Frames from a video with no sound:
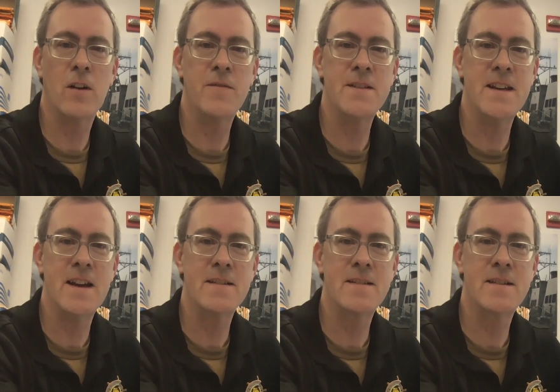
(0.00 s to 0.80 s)

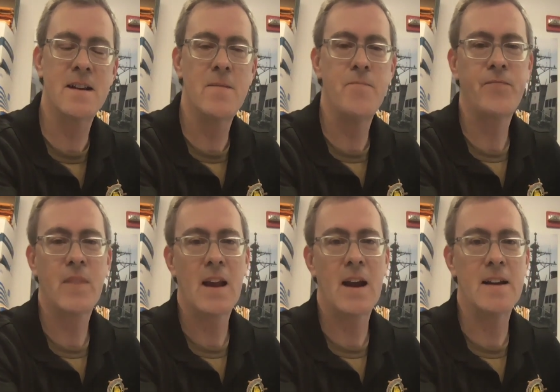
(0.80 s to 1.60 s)
FTS
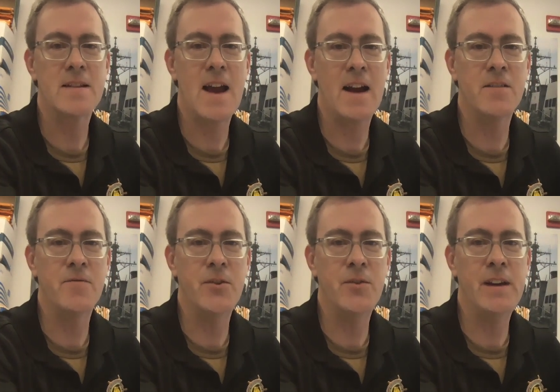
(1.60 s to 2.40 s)
as active
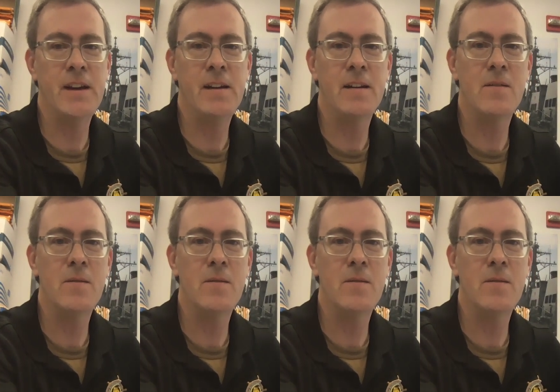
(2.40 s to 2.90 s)
duty,